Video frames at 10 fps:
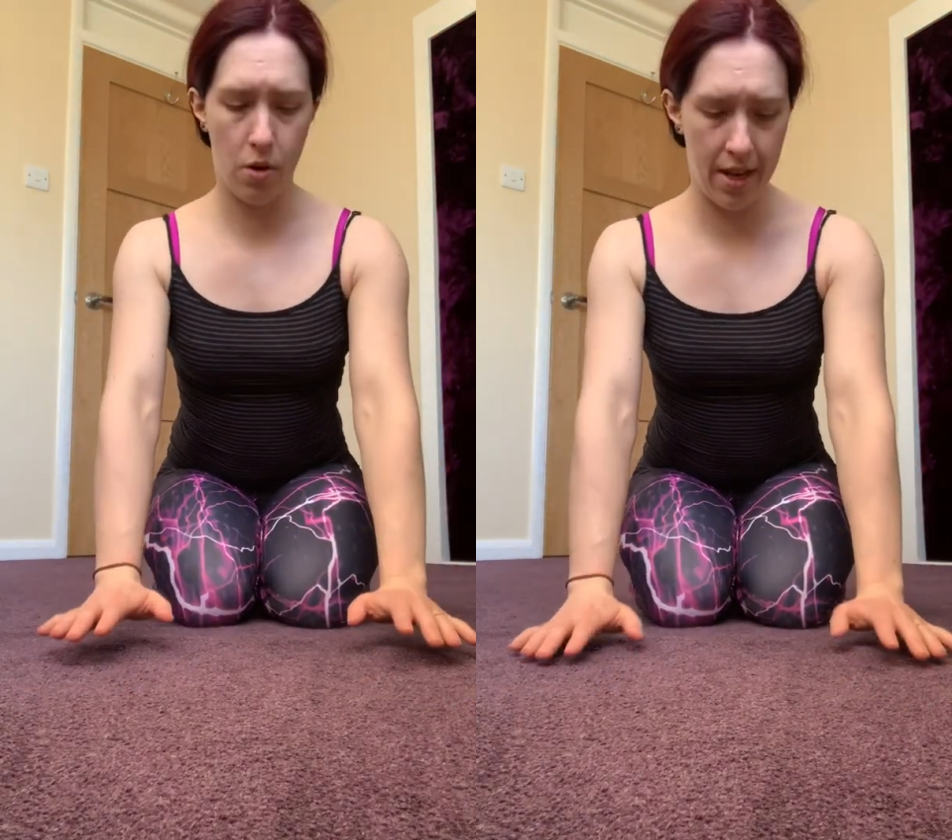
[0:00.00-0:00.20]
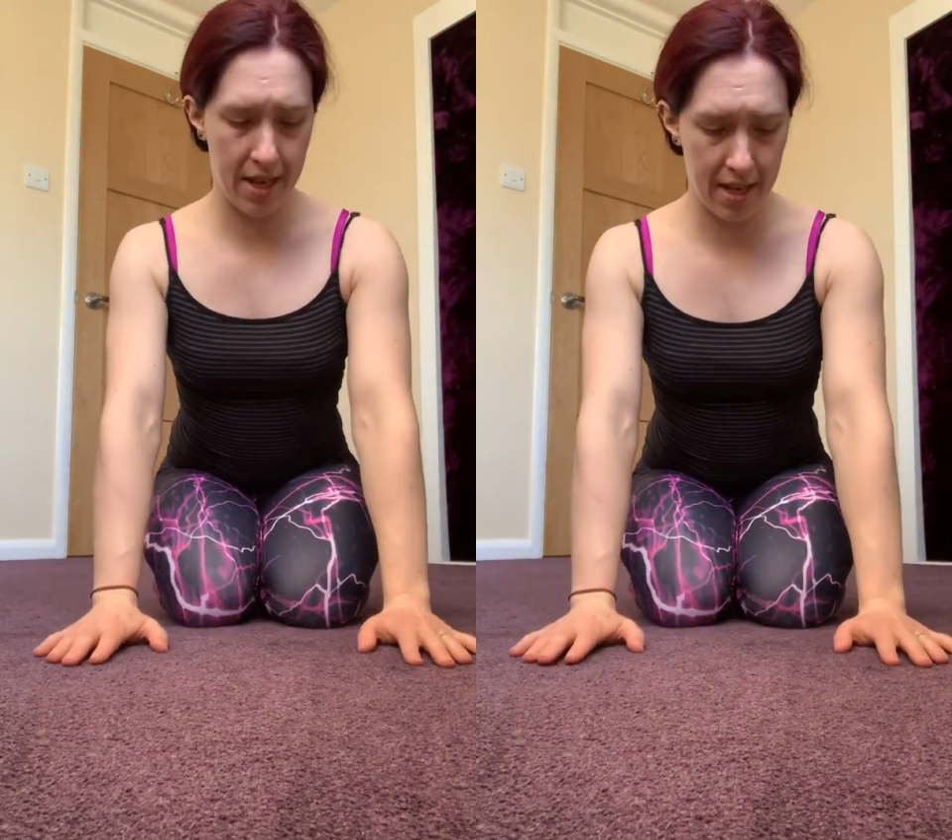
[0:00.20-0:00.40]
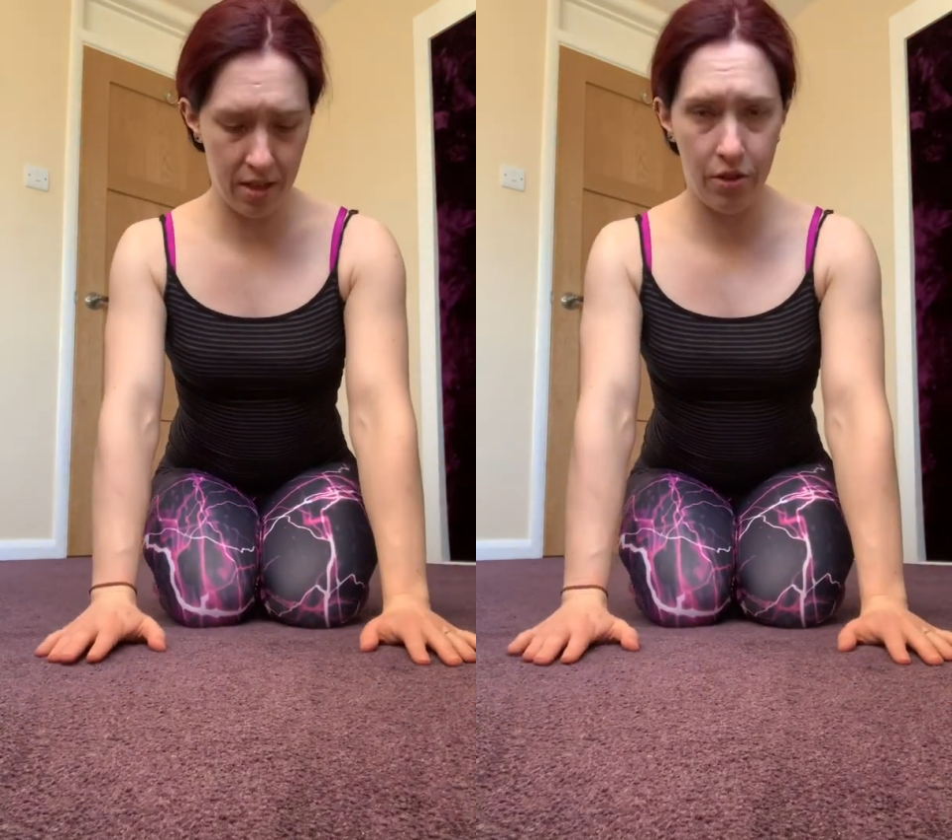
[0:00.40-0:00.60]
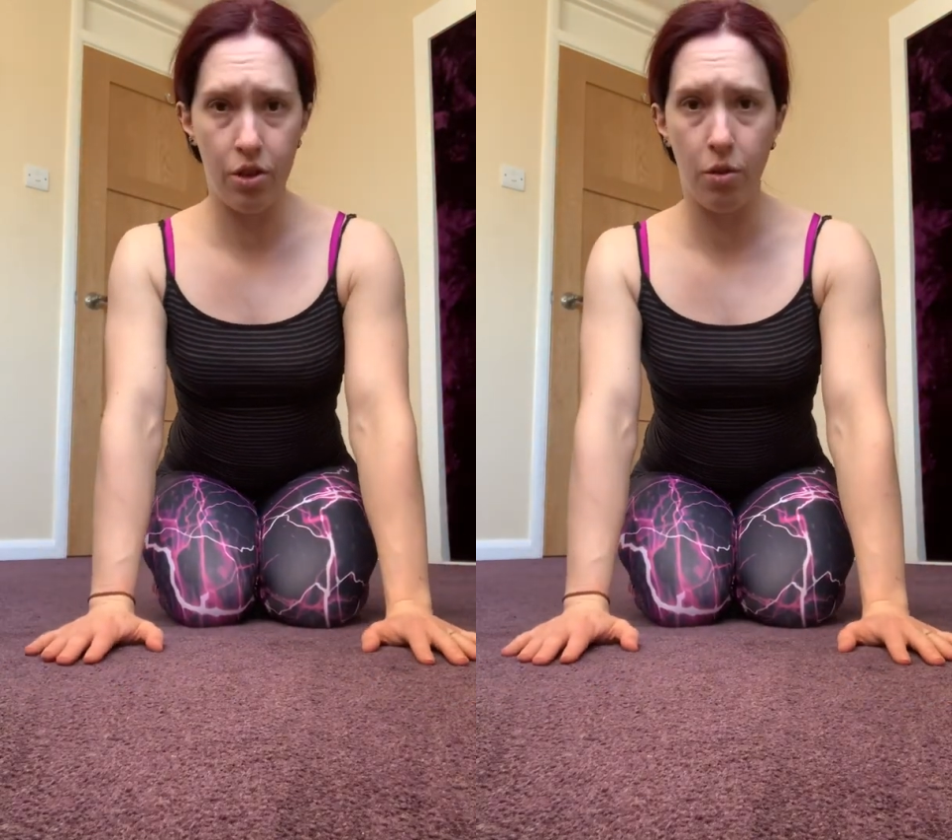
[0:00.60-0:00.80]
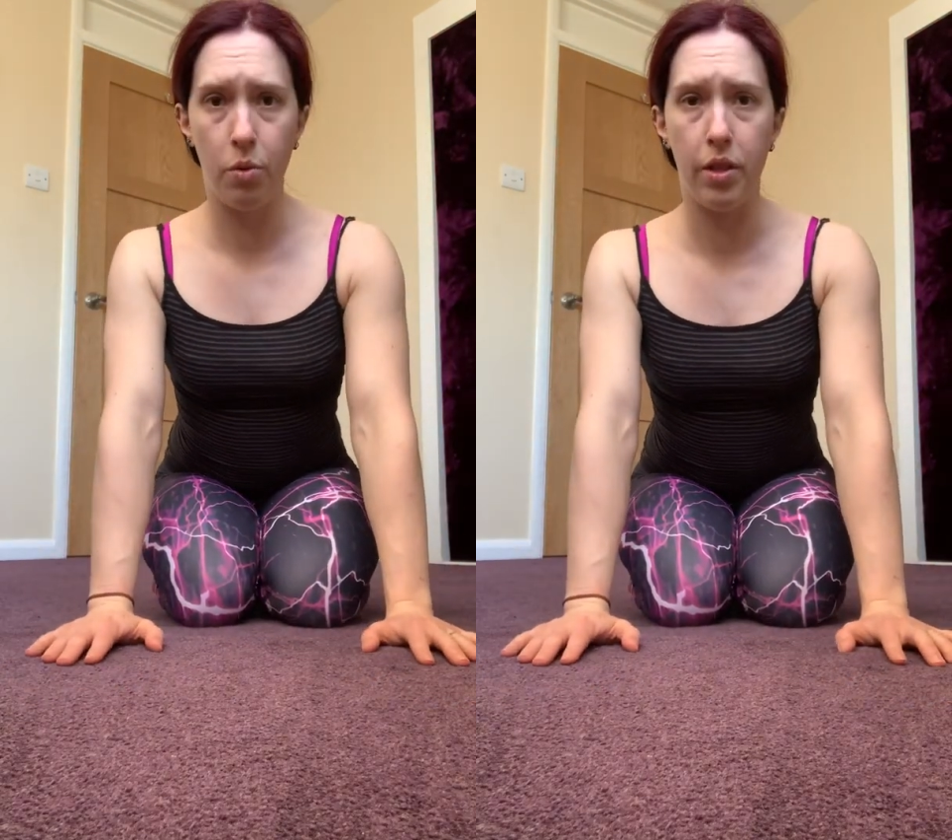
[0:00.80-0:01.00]
hands
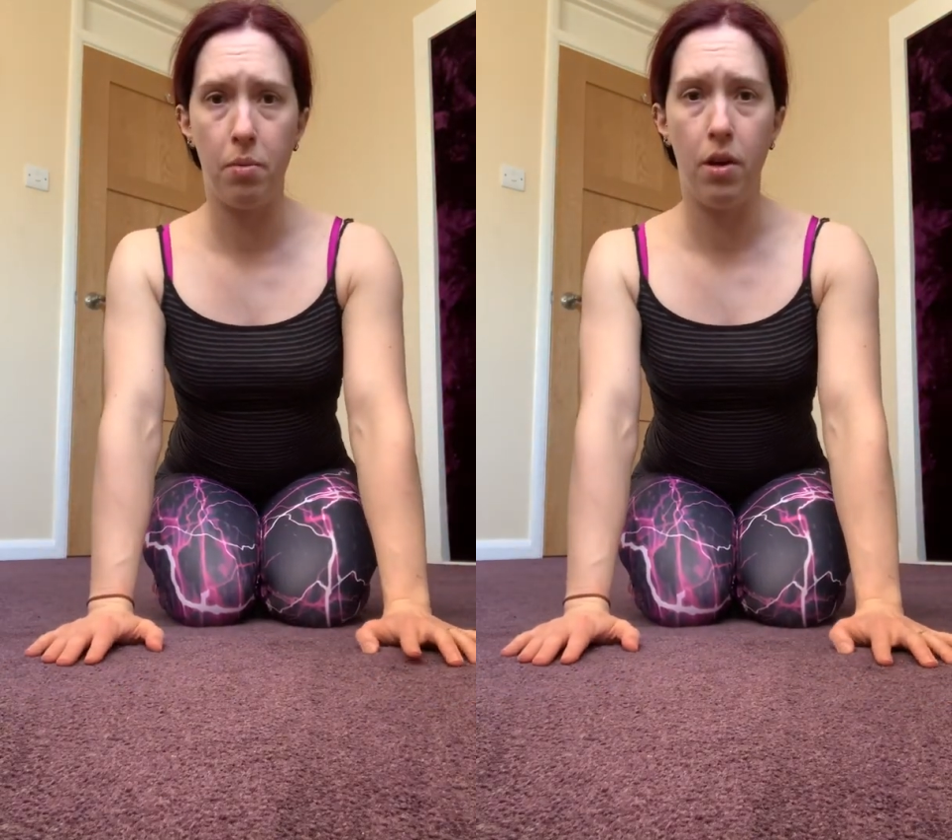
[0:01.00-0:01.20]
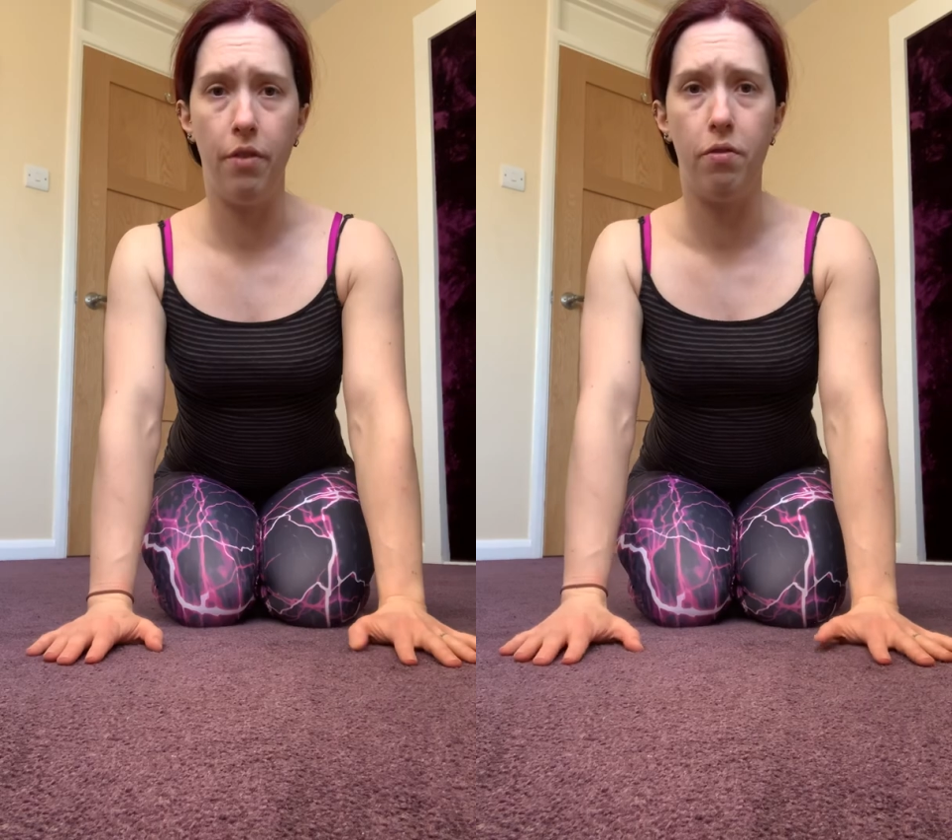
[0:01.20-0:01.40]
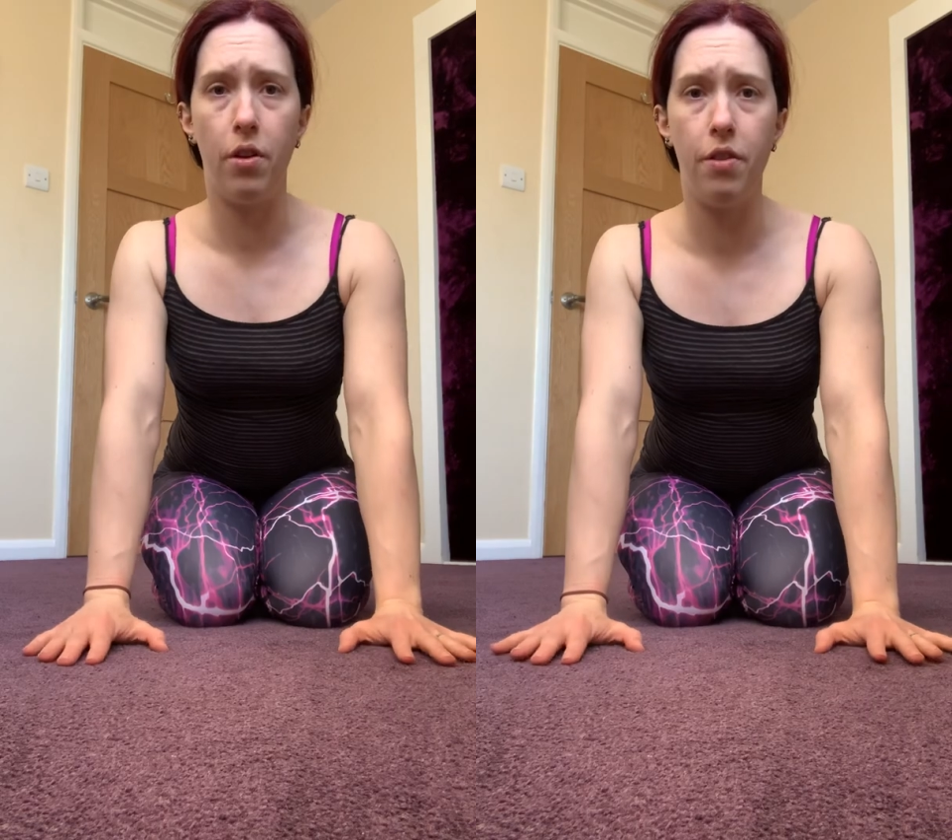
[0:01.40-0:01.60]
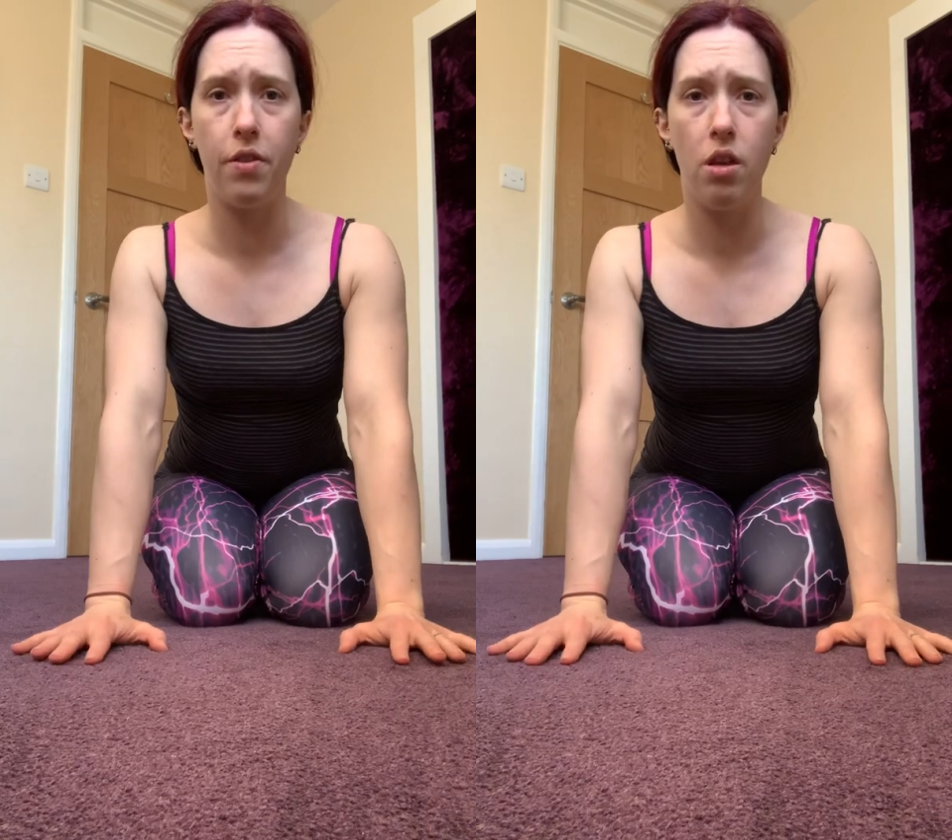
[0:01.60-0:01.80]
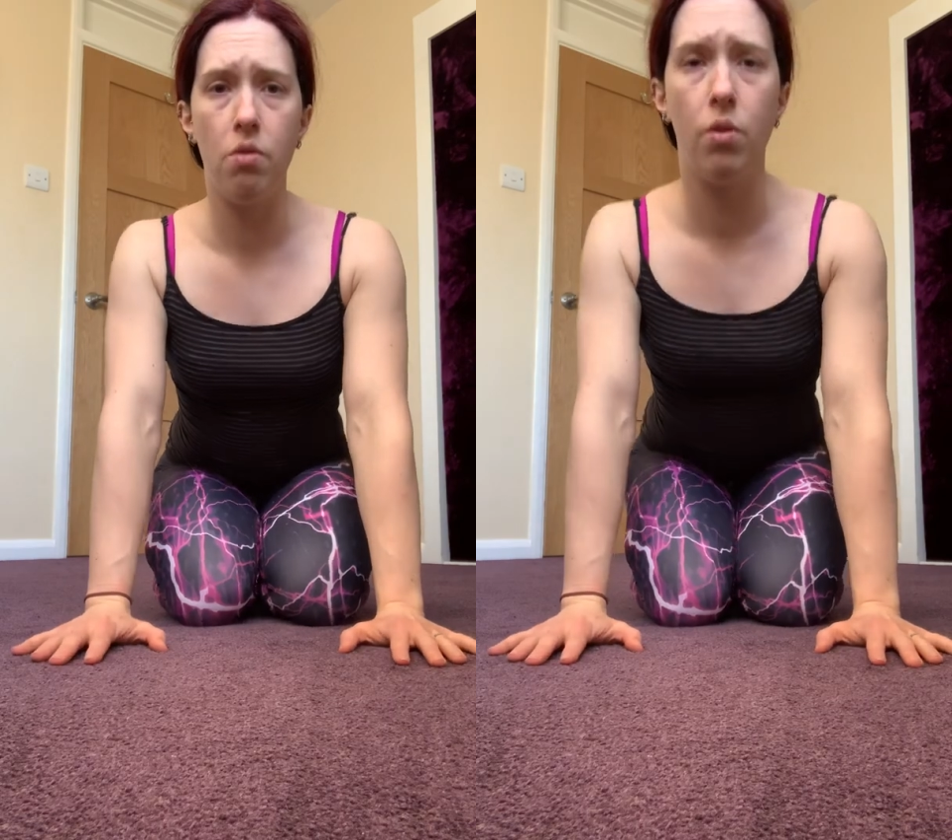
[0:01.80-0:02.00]
shoulder width apart in front of
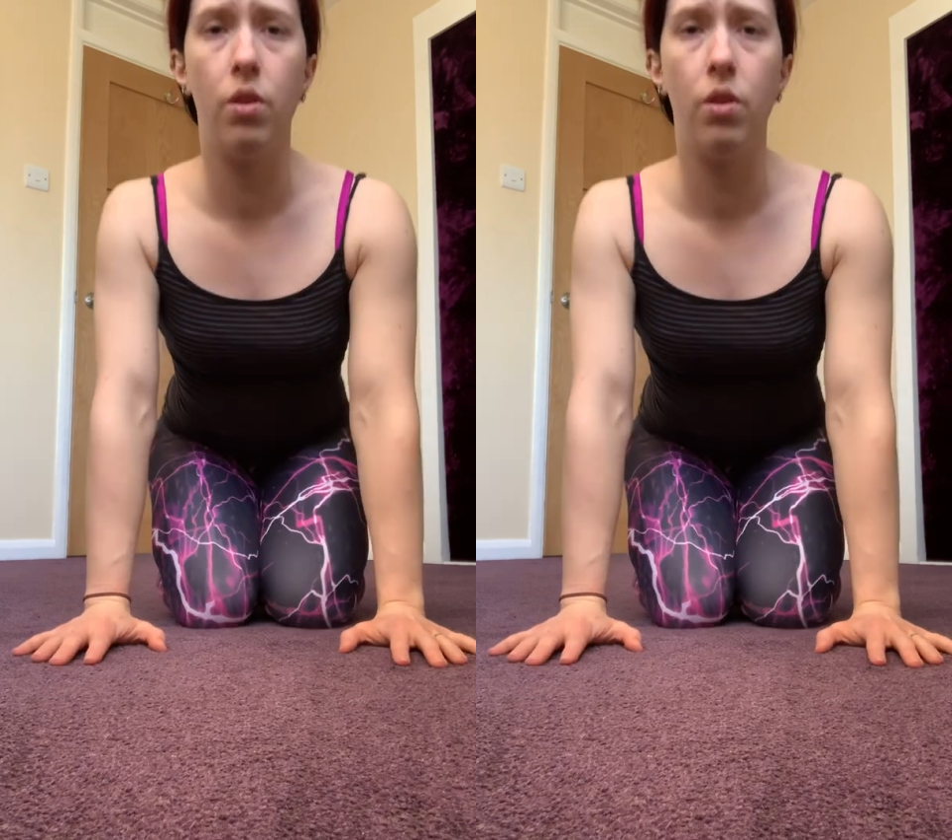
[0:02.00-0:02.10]
you.